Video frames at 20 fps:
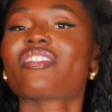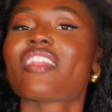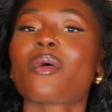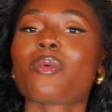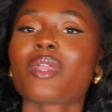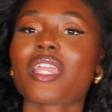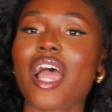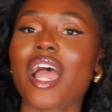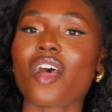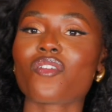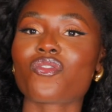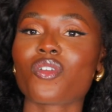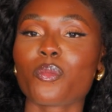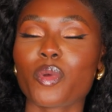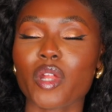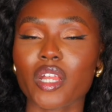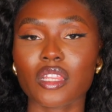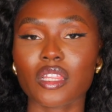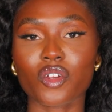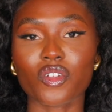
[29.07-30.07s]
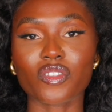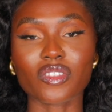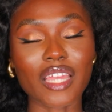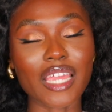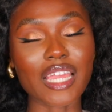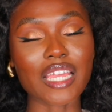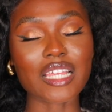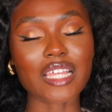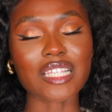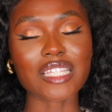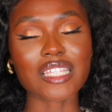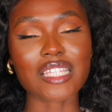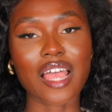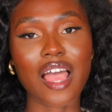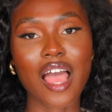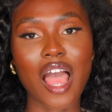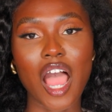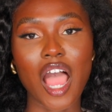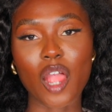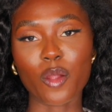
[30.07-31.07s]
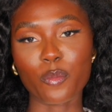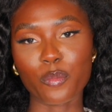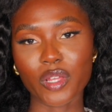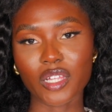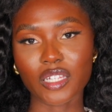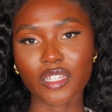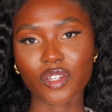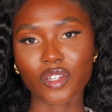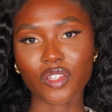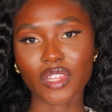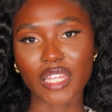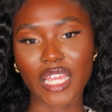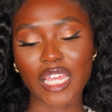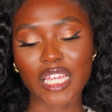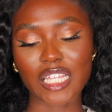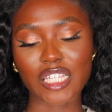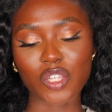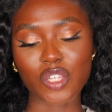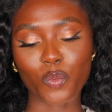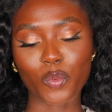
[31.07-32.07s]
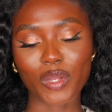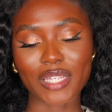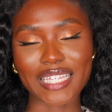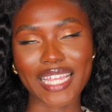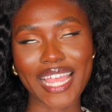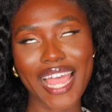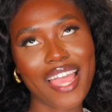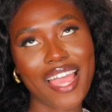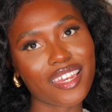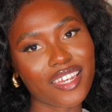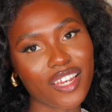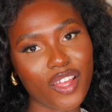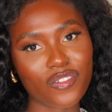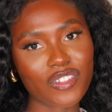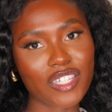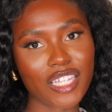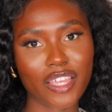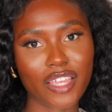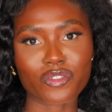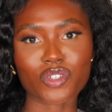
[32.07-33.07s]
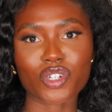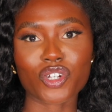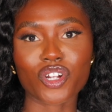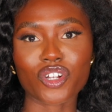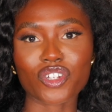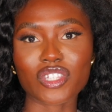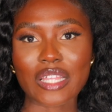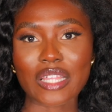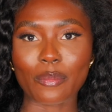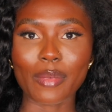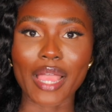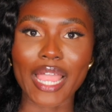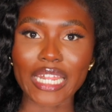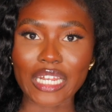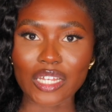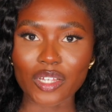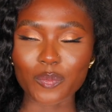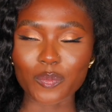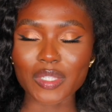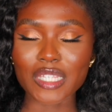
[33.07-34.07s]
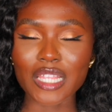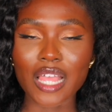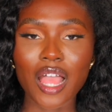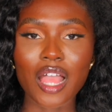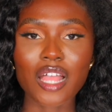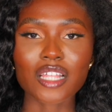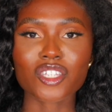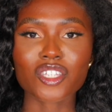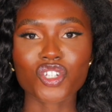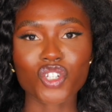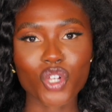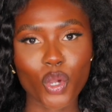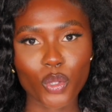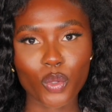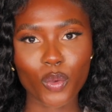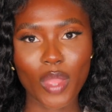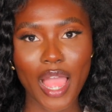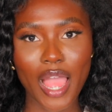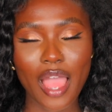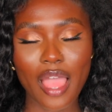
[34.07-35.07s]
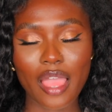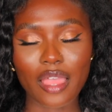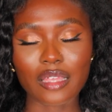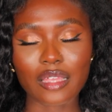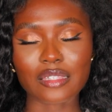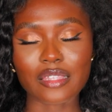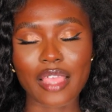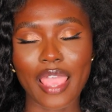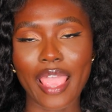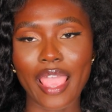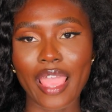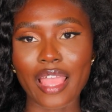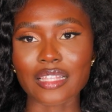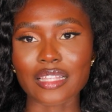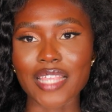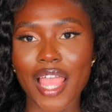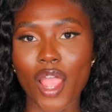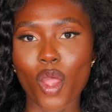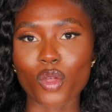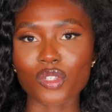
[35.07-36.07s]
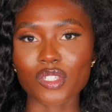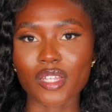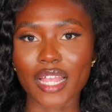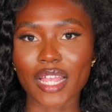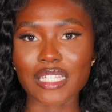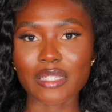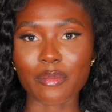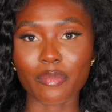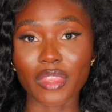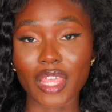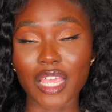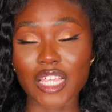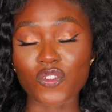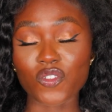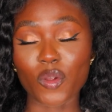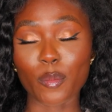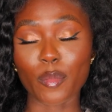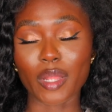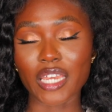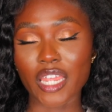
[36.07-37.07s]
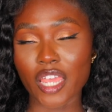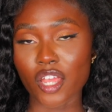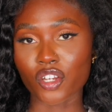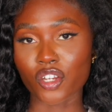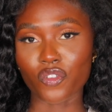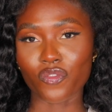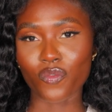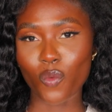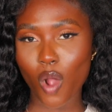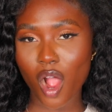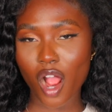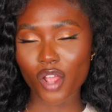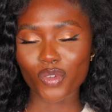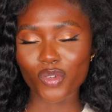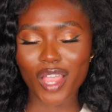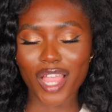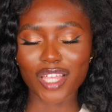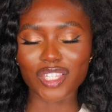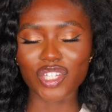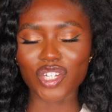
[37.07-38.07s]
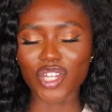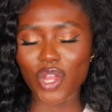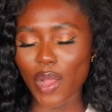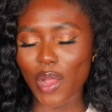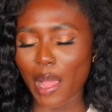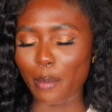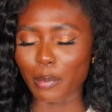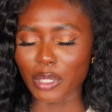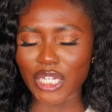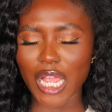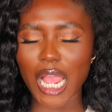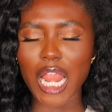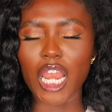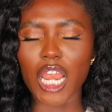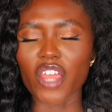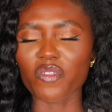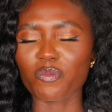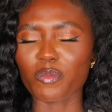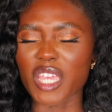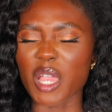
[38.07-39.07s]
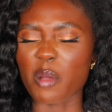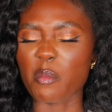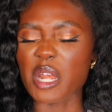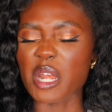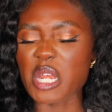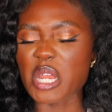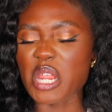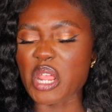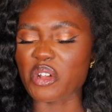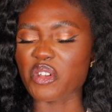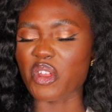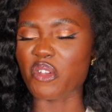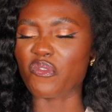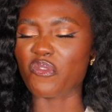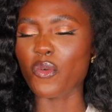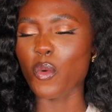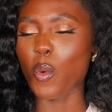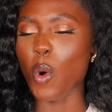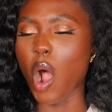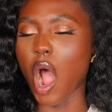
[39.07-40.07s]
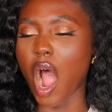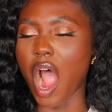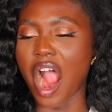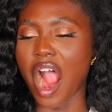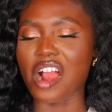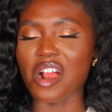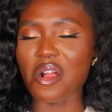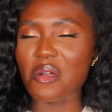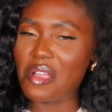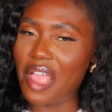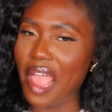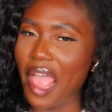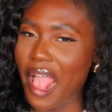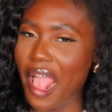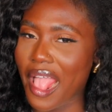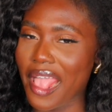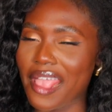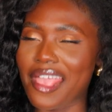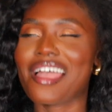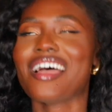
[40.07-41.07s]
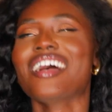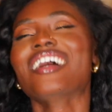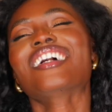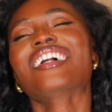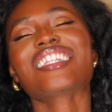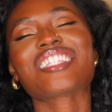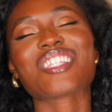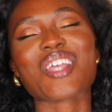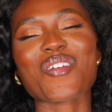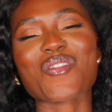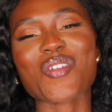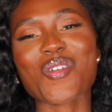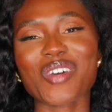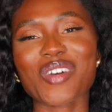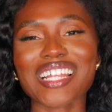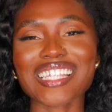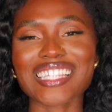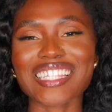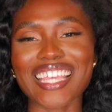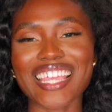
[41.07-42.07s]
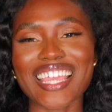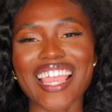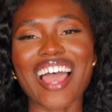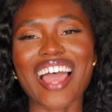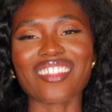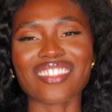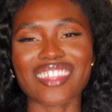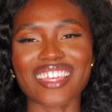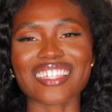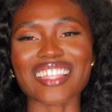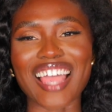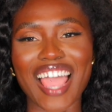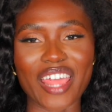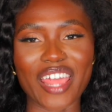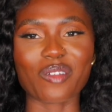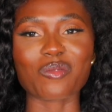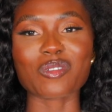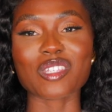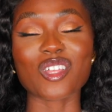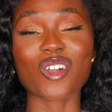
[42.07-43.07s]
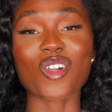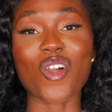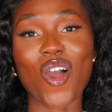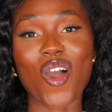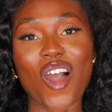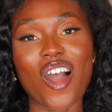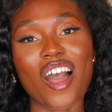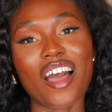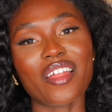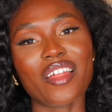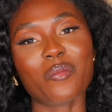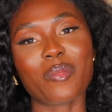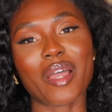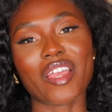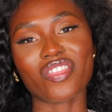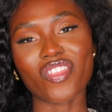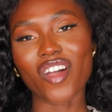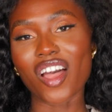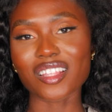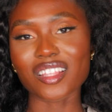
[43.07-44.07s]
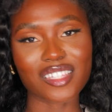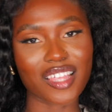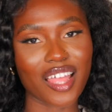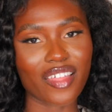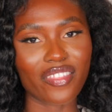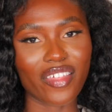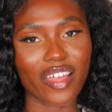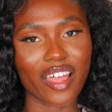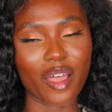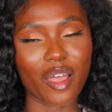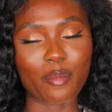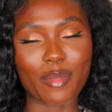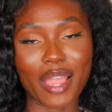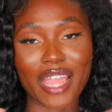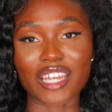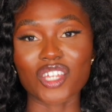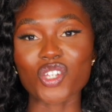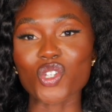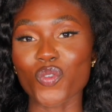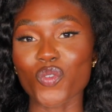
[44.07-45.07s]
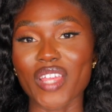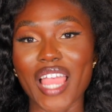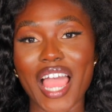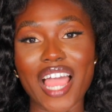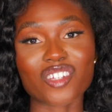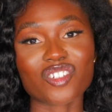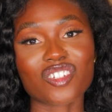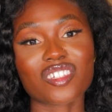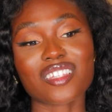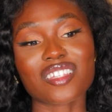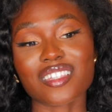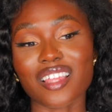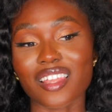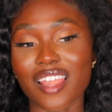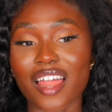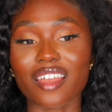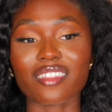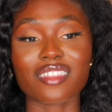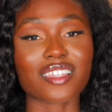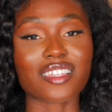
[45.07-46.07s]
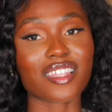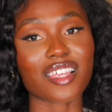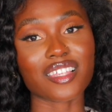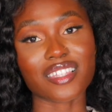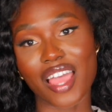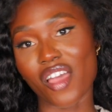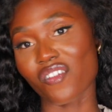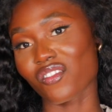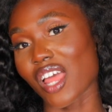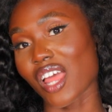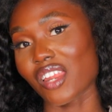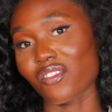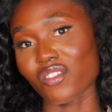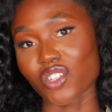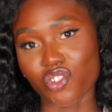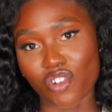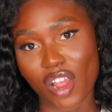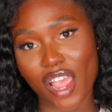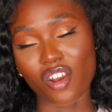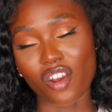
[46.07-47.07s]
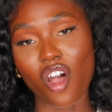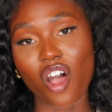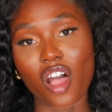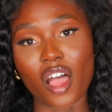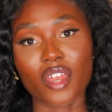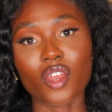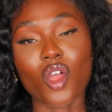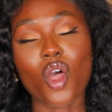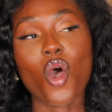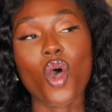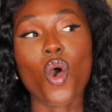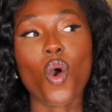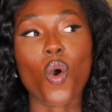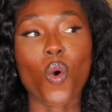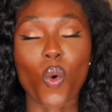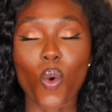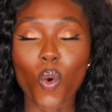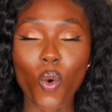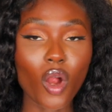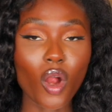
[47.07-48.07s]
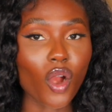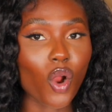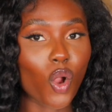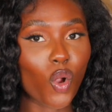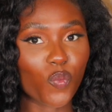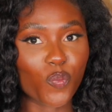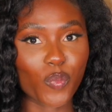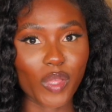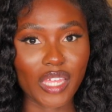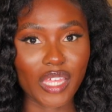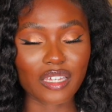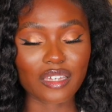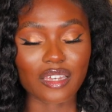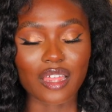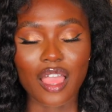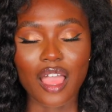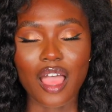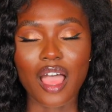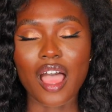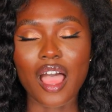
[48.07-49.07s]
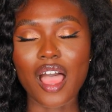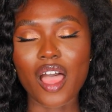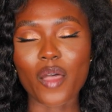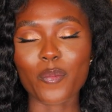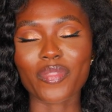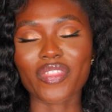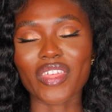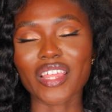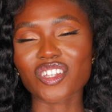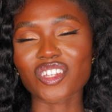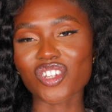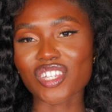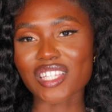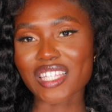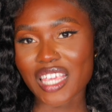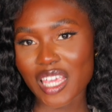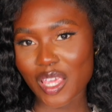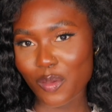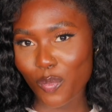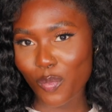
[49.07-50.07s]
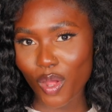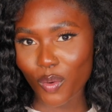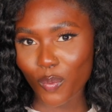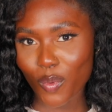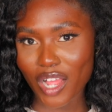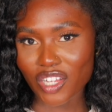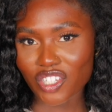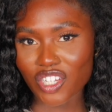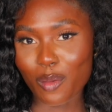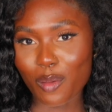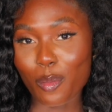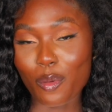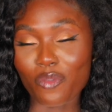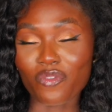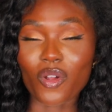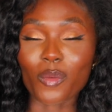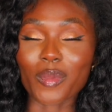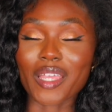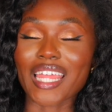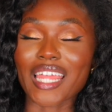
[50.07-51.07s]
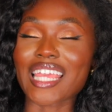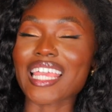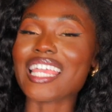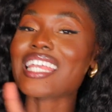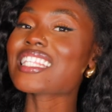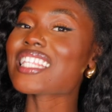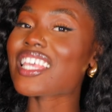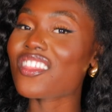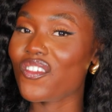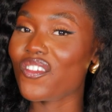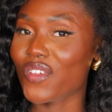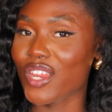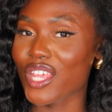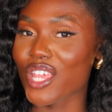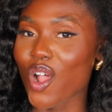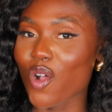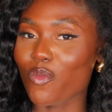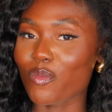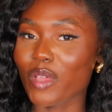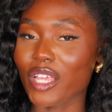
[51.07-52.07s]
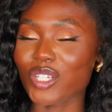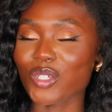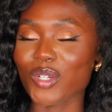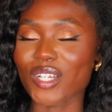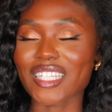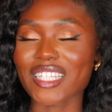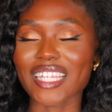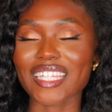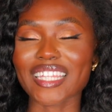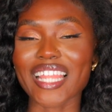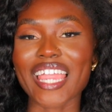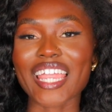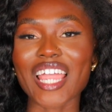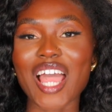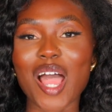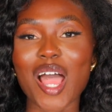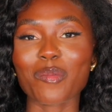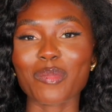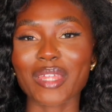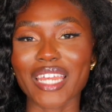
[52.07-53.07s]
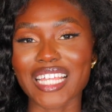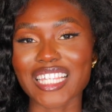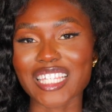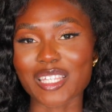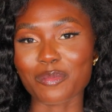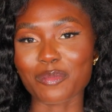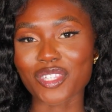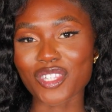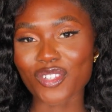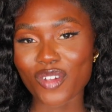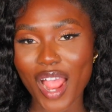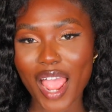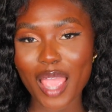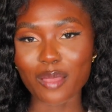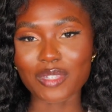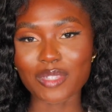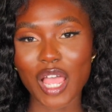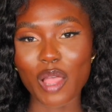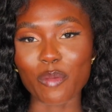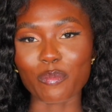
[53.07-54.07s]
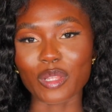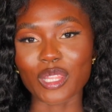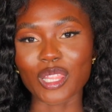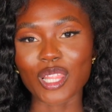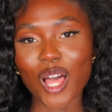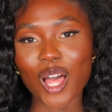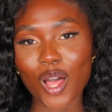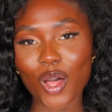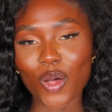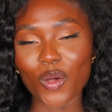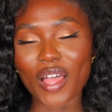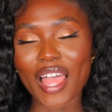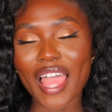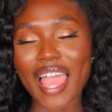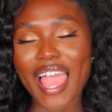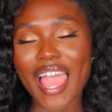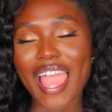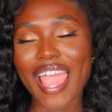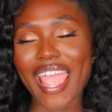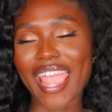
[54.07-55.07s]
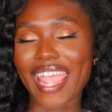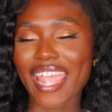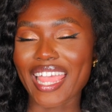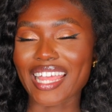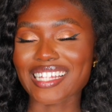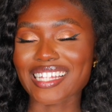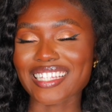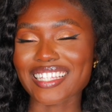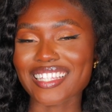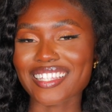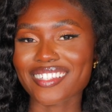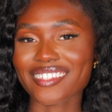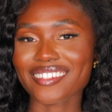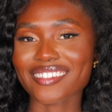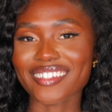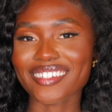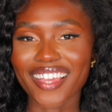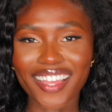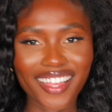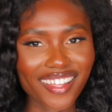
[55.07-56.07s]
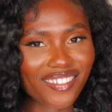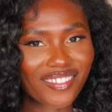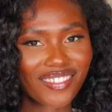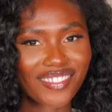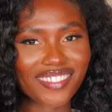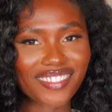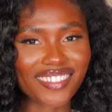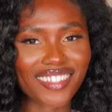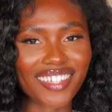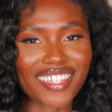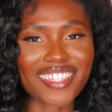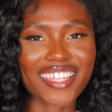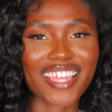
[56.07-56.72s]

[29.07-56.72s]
that we got from Prettylittlething. Prettylittlething was kind enough to gift your girl some items to show you guys. And I also got some things from Maniere DEVOIR. You guys know how much I love me a Maniere DEVOIR, okay? So if you want to see how these items look on, my thoughts on them, my initial reactions, because a lot of these things I have not even tried on or opened, then just keep on watching. Before we get into the video, make sure to like, comment, and subscribe down below. And yeah, let's